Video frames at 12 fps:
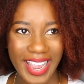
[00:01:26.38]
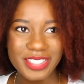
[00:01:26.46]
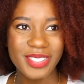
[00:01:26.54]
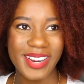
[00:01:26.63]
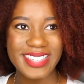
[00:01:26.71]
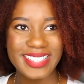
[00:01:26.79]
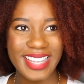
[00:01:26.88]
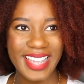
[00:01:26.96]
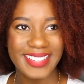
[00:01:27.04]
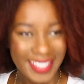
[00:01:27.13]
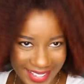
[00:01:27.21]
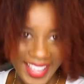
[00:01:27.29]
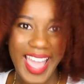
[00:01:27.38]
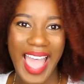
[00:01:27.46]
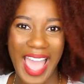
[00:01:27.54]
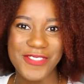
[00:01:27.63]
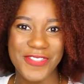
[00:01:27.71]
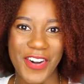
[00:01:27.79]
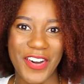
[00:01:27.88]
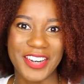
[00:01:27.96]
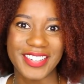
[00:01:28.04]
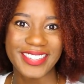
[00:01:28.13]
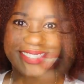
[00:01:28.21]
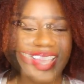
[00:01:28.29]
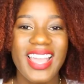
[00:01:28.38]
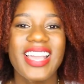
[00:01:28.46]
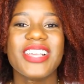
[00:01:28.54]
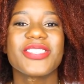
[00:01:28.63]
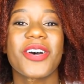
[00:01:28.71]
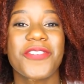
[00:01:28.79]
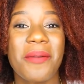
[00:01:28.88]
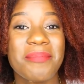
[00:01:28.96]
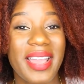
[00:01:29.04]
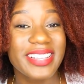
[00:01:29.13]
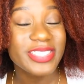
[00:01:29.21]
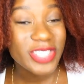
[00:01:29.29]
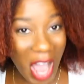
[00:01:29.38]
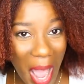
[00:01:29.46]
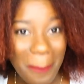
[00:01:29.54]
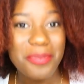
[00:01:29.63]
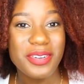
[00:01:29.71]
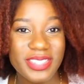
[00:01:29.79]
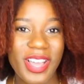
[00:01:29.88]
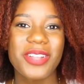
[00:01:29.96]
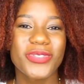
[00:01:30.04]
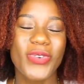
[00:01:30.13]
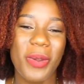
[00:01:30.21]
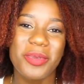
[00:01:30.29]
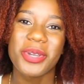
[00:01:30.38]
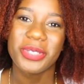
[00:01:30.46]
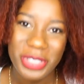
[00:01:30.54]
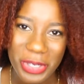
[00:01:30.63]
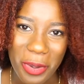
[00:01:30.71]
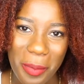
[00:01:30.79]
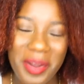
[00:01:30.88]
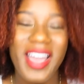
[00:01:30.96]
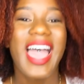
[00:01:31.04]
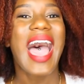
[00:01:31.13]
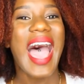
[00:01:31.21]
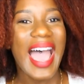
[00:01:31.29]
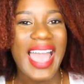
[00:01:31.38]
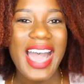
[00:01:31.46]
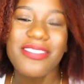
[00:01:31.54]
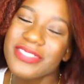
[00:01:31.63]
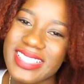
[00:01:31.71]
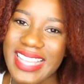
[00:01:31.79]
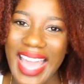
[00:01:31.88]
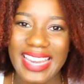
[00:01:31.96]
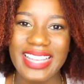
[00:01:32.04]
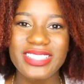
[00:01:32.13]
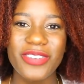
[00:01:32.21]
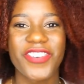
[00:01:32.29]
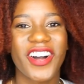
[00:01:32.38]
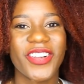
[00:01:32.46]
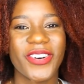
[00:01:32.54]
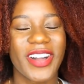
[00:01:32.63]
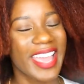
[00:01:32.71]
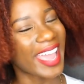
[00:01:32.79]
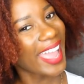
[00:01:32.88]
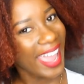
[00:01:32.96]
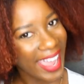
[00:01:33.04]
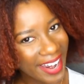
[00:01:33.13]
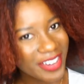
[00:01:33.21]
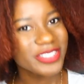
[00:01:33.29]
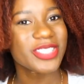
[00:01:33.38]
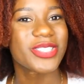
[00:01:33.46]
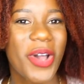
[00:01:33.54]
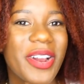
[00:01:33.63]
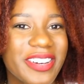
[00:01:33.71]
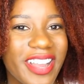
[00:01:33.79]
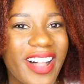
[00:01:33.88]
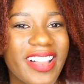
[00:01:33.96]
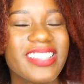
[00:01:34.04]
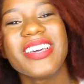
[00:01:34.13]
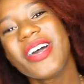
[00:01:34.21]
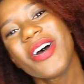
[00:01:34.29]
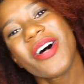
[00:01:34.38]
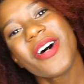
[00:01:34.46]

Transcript: Interesting and fun. So from my top results from YouTube, I have decided to follow a hair tutorial